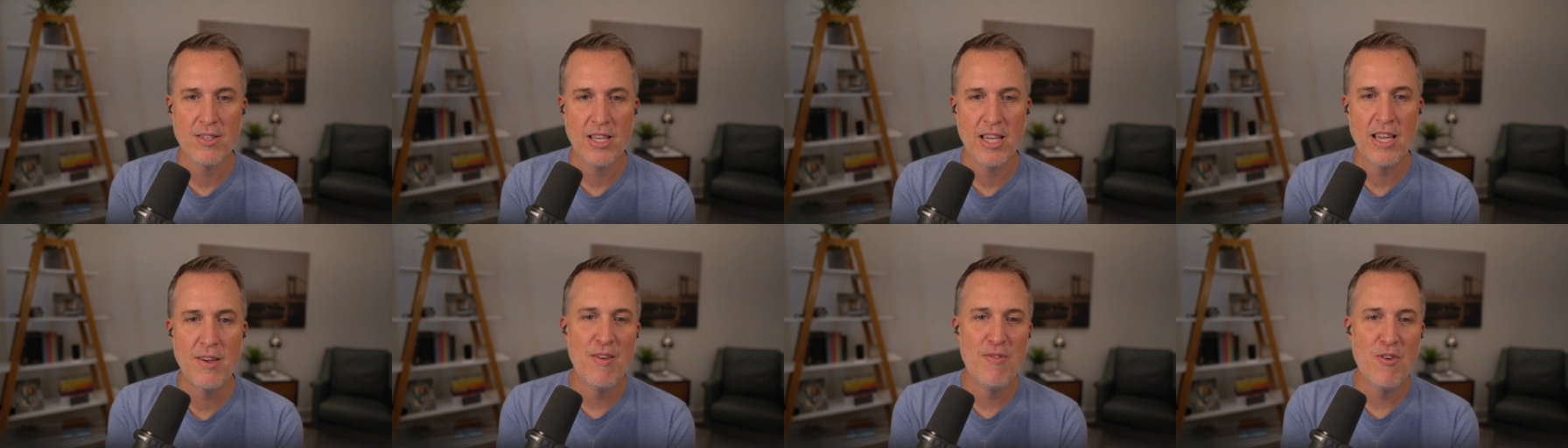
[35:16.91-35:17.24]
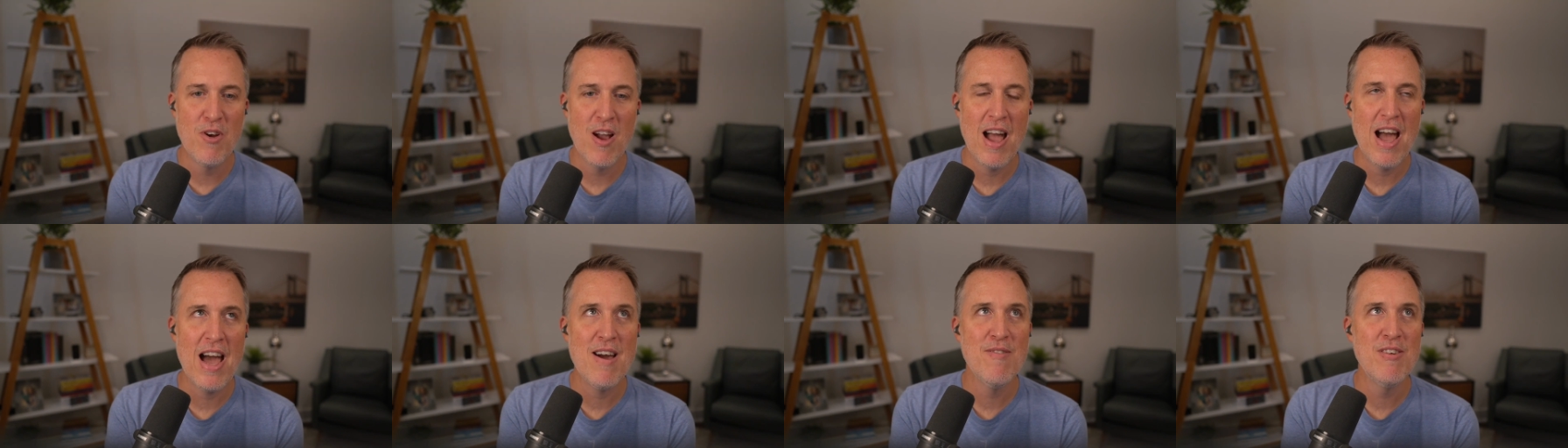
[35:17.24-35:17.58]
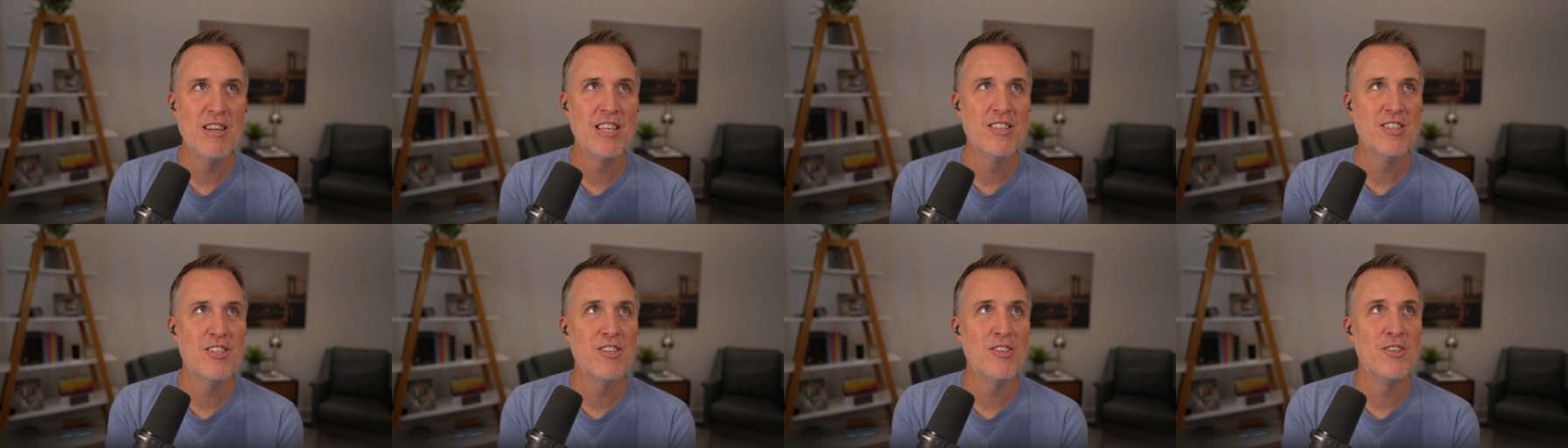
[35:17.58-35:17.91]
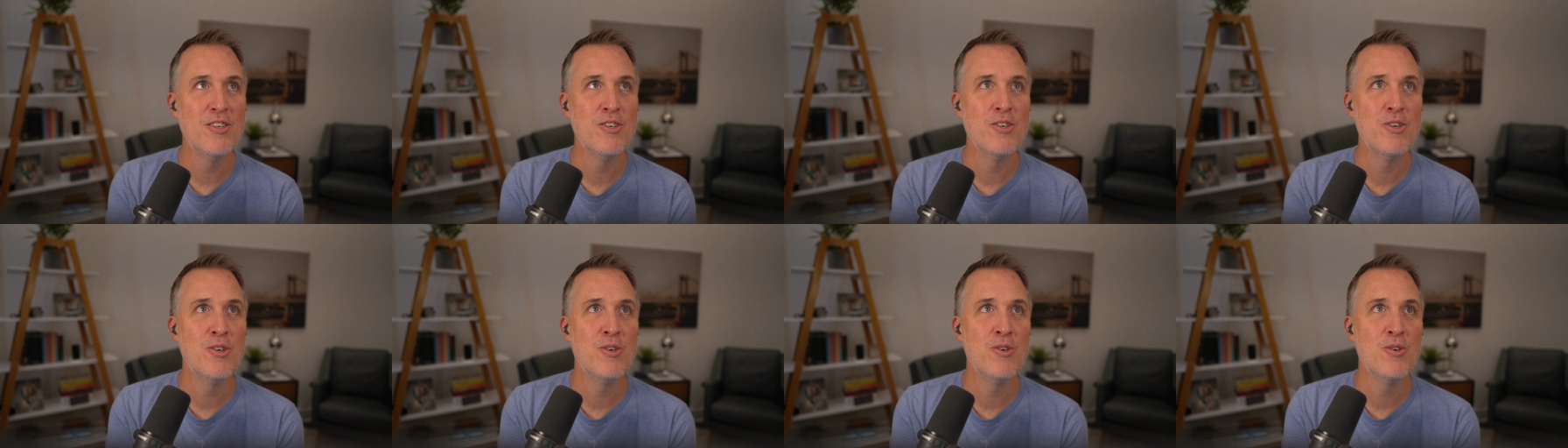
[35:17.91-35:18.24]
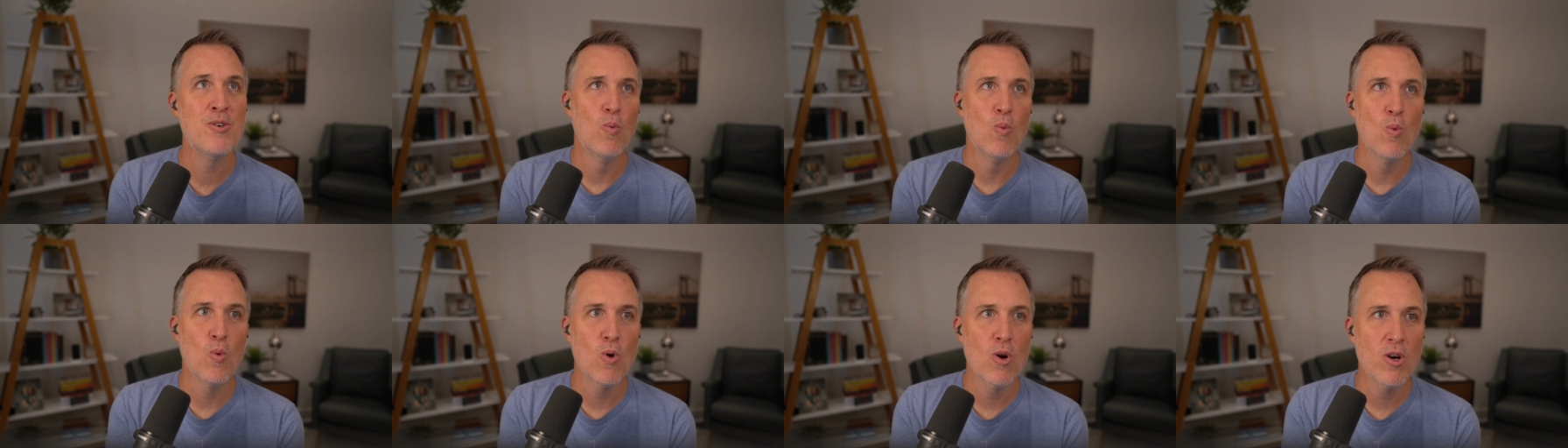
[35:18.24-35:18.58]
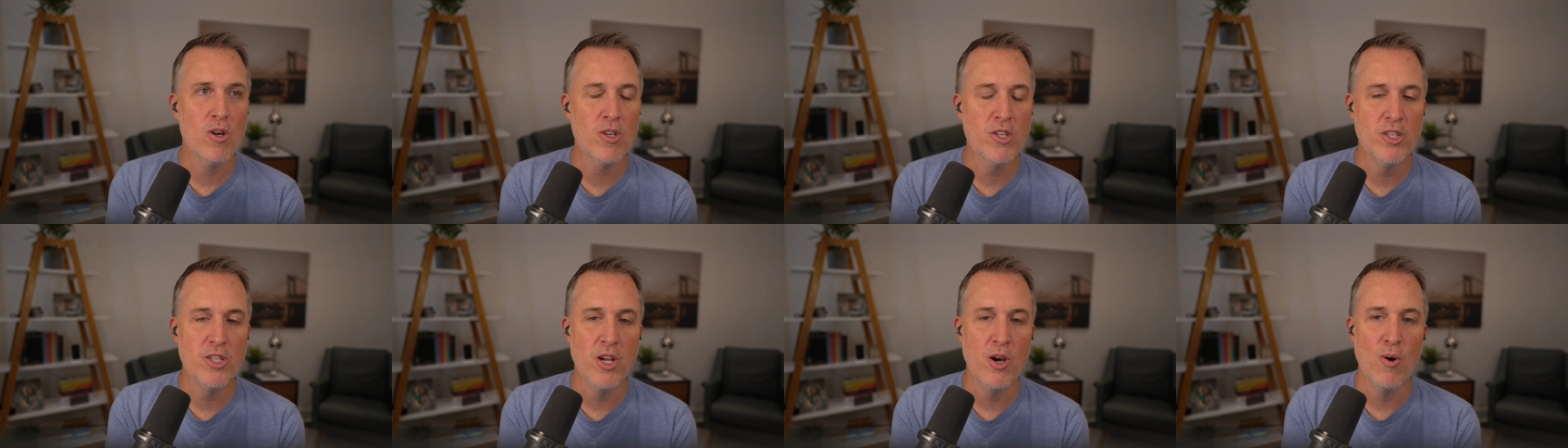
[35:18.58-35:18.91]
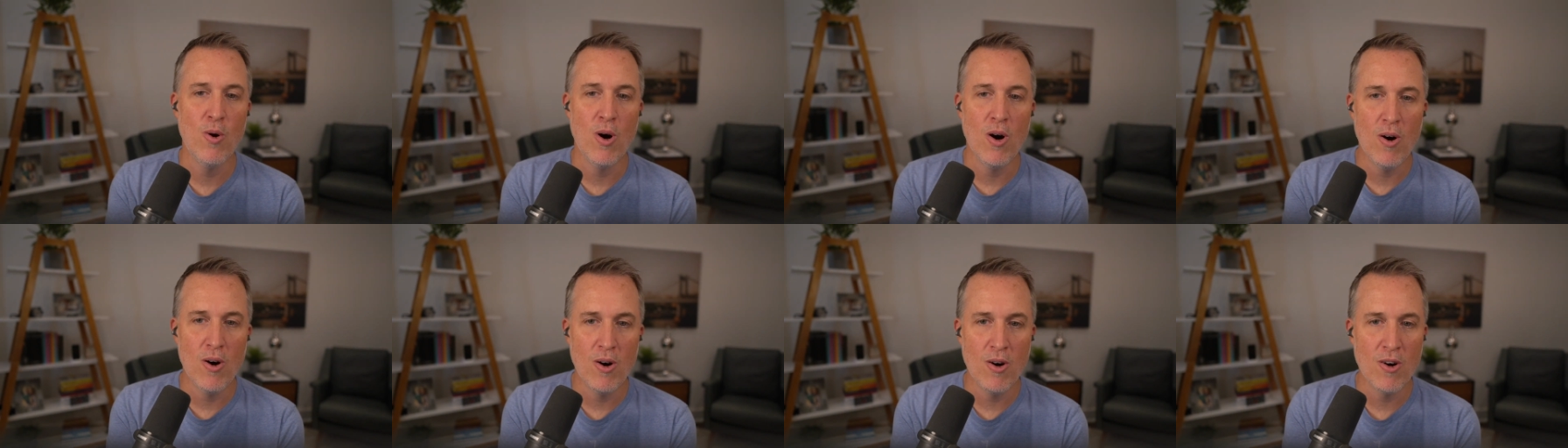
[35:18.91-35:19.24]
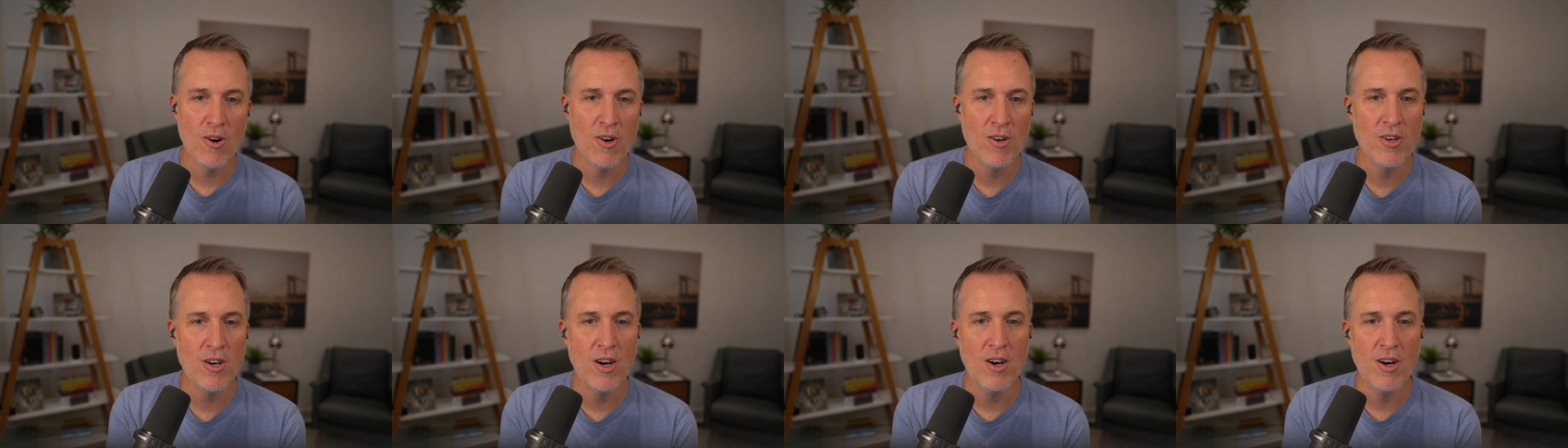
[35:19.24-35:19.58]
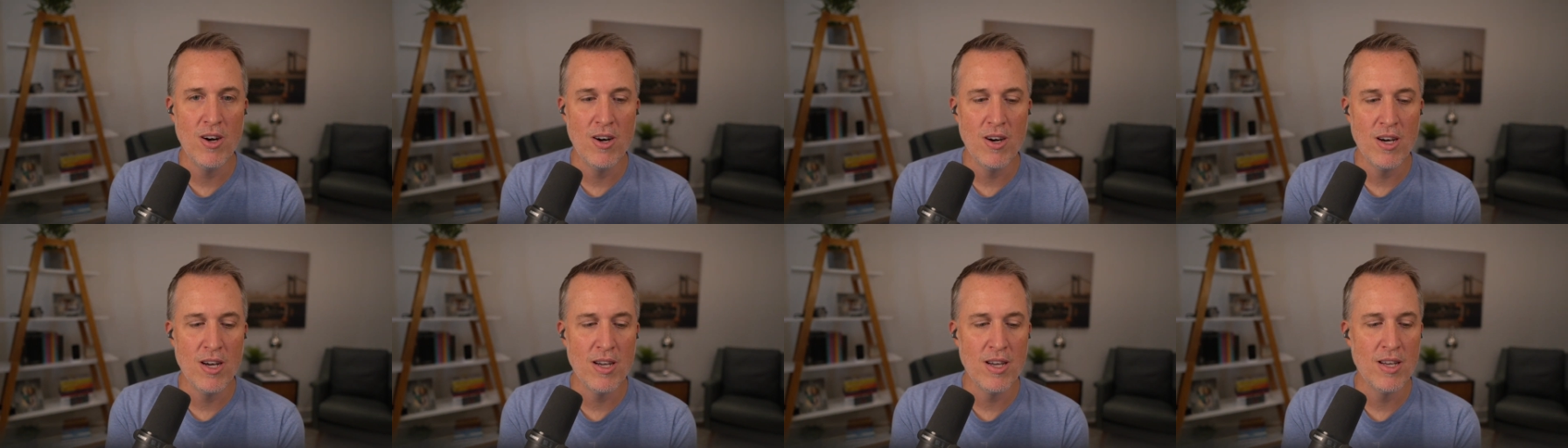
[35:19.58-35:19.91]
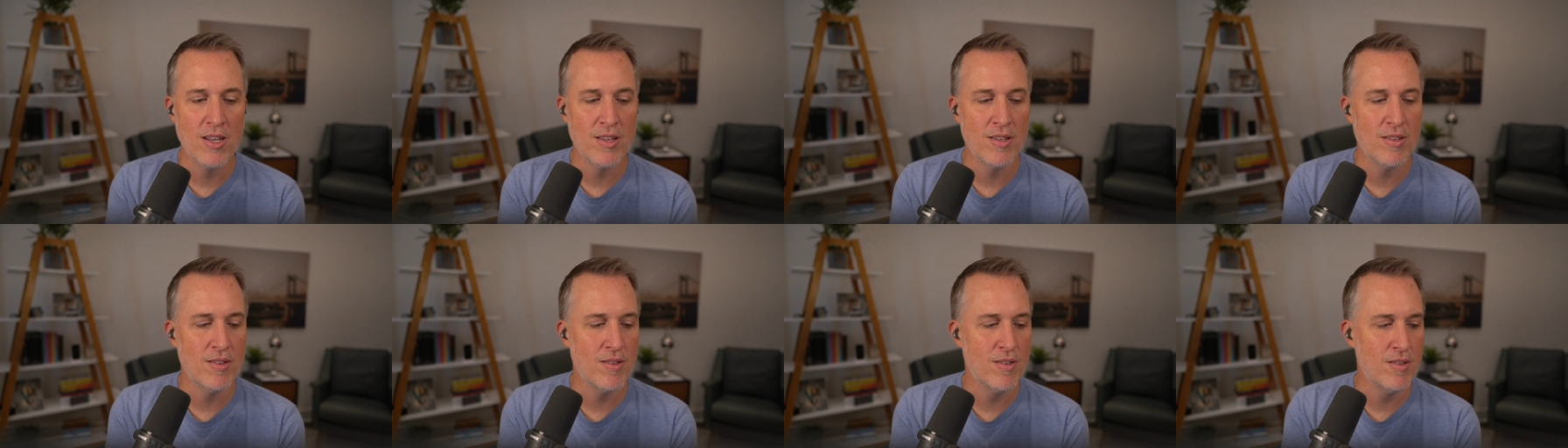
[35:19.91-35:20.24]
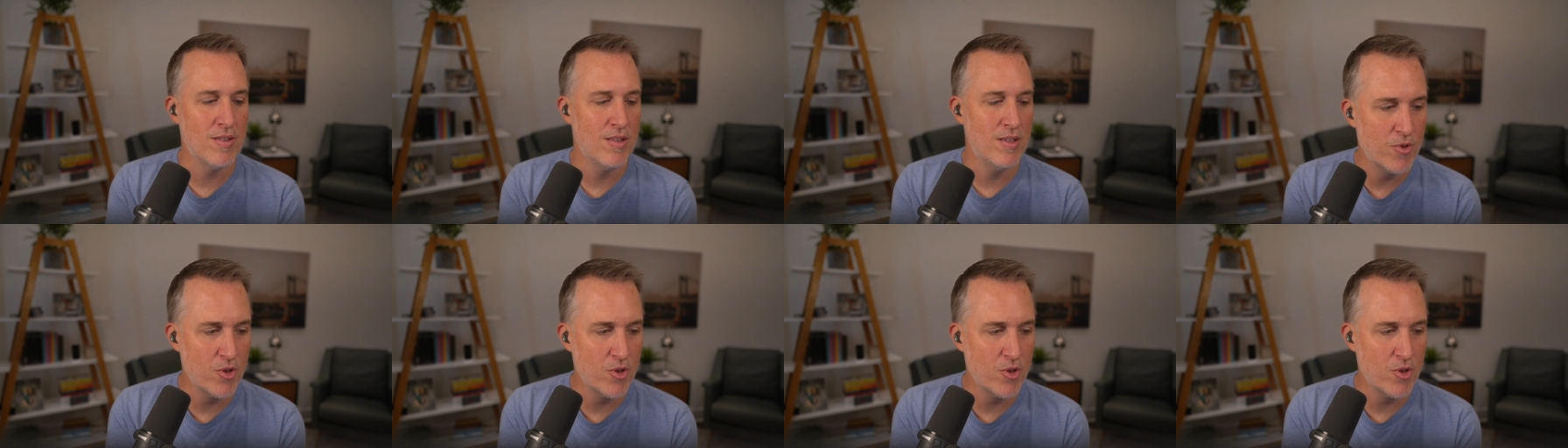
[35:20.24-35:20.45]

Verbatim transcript: Like if you're having to work so hard on